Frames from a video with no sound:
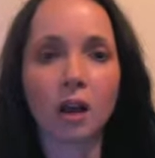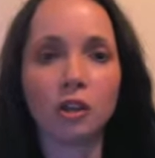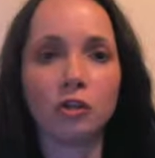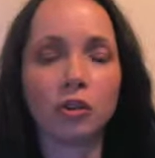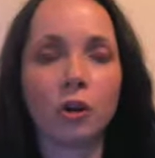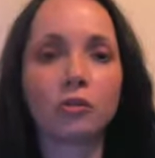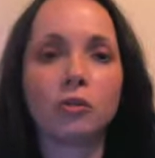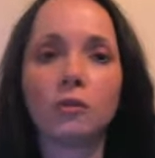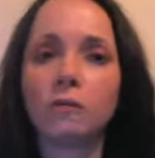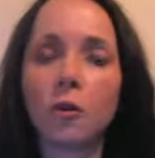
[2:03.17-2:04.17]
You go
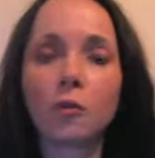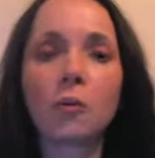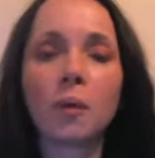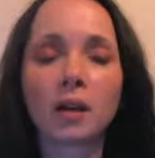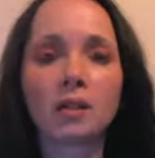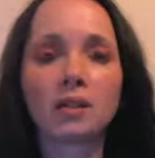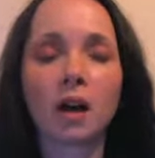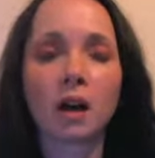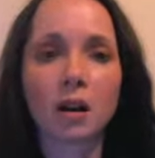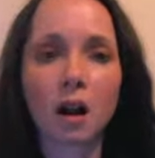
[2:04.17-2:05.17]
to
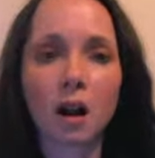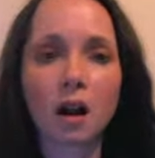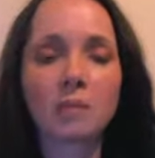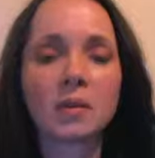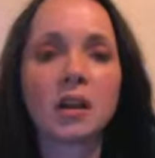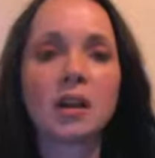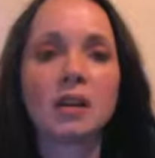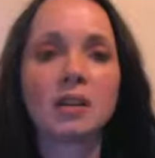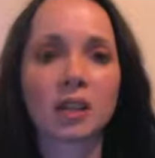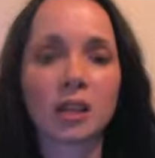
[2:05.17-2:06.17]
photobucket.com,
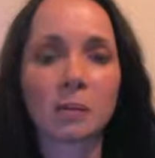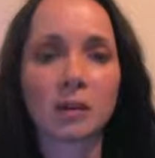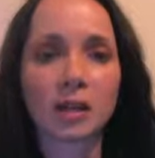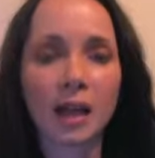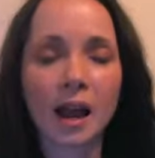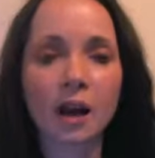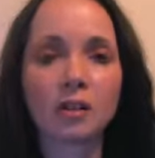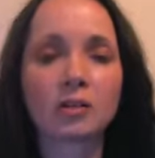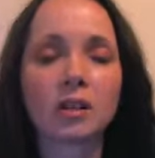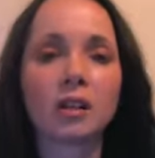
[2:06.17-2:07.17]
set up an
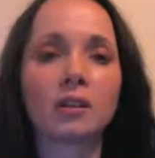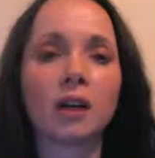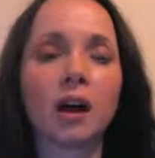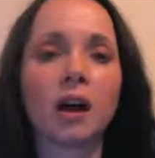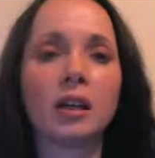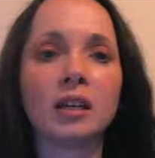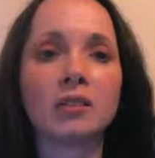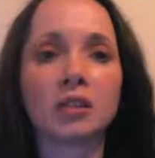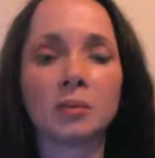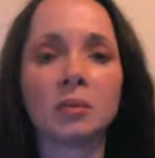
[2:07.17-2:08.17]
account.
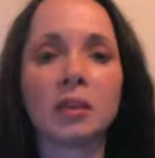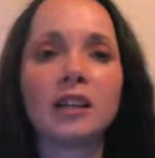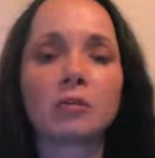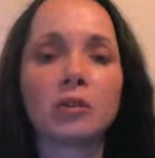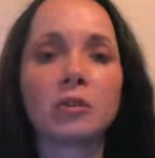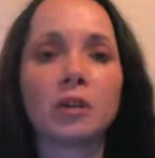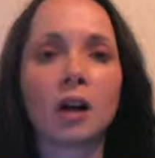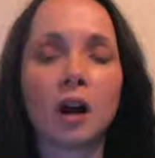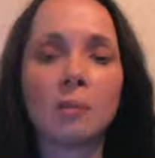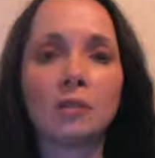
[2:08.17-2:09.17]
It's a place where you can
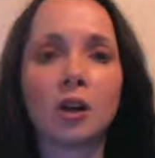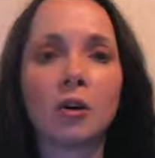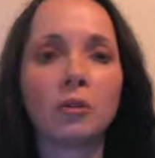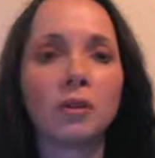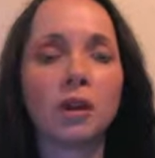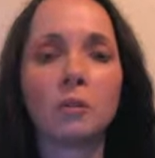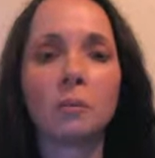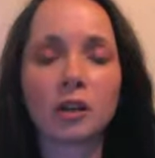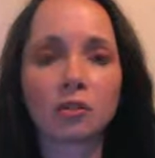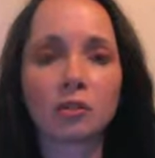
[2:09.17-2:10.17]
upload
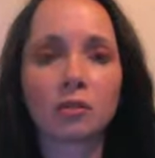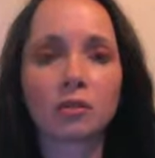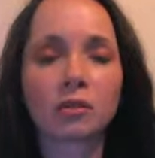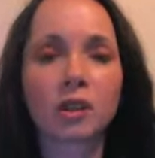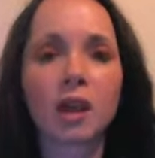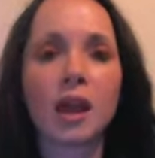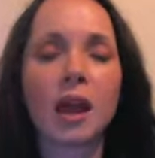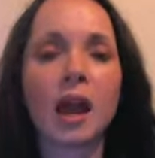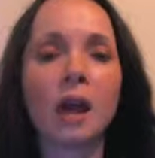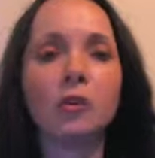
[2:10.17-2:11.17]
pictures,
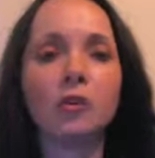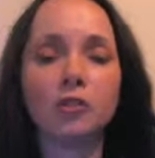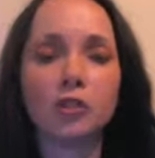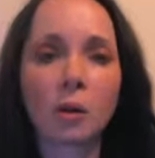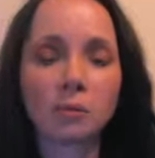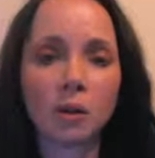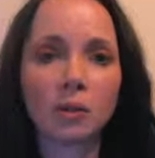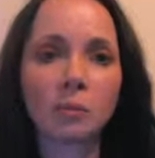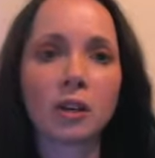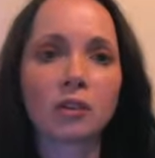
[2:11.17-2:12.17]
and when you do upload
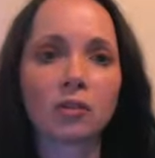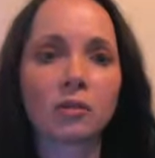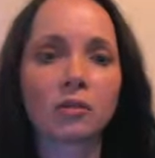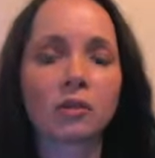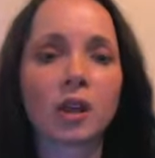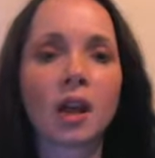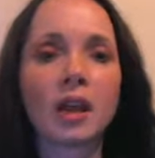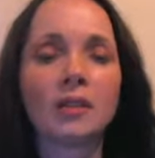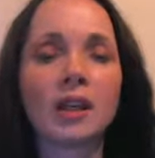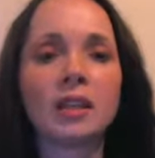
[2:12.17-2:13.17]
the pictures,
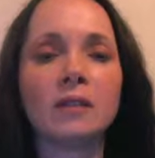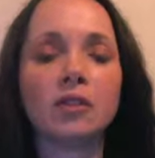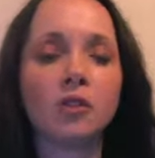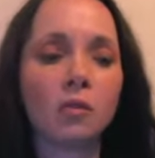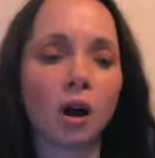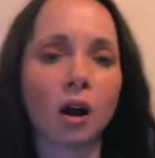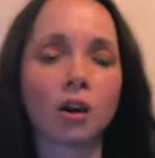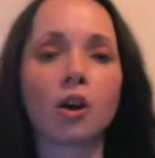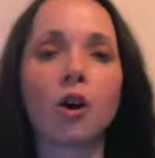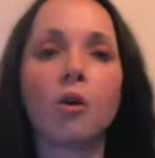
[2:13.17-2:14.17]
they give you
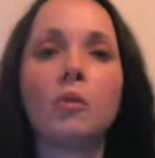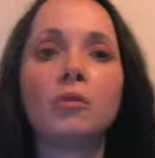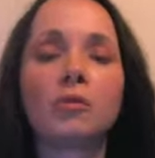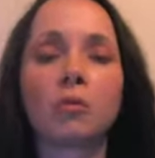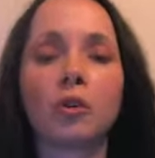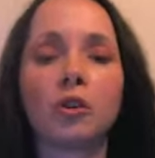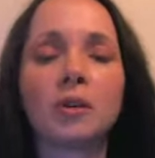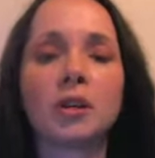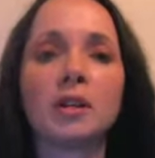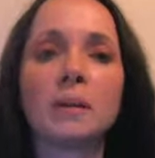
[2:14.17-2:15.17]
codes where you
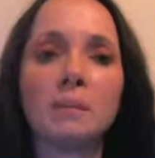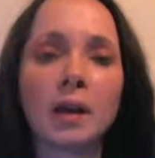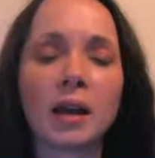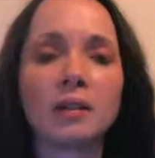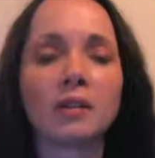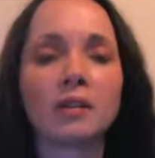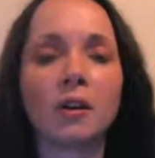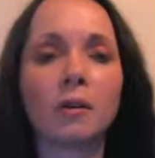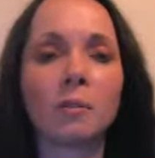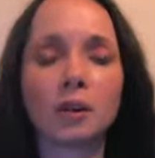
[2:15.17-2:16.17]
can embed
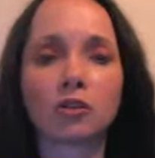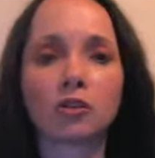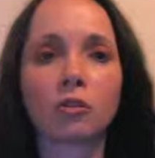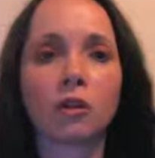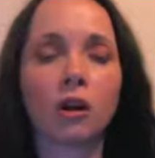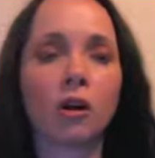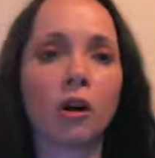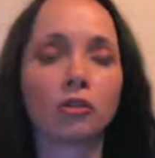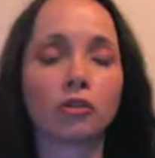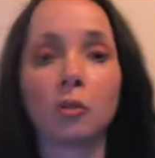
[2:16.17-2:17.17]
the picture
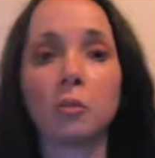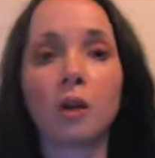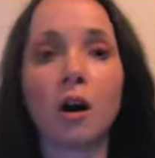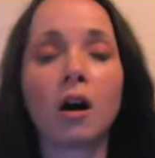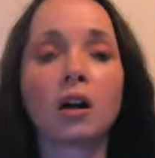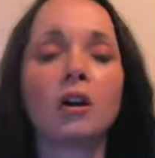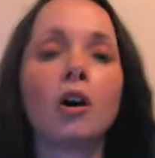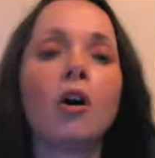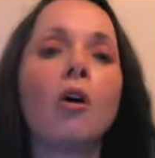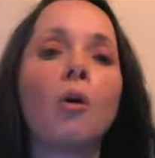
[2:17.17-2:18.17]
onto a blog
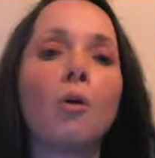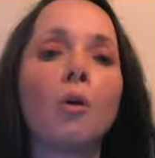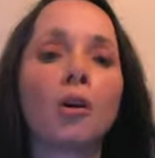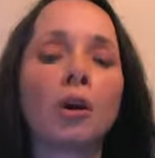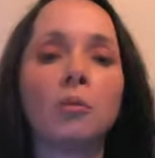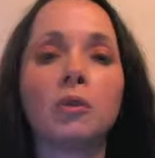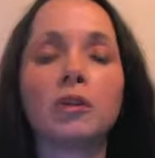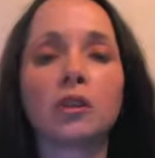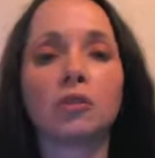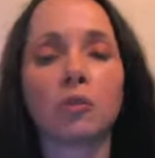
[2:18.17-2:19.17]
or a
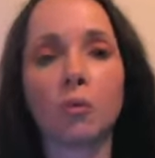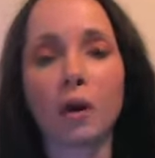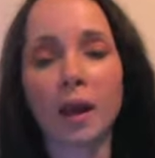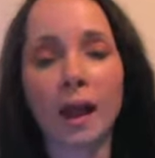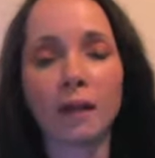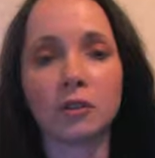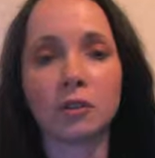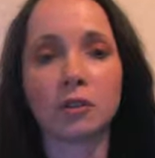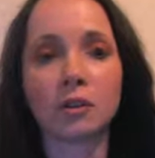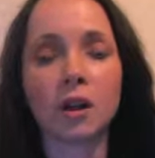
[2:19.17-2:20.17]
bulletin or what have you.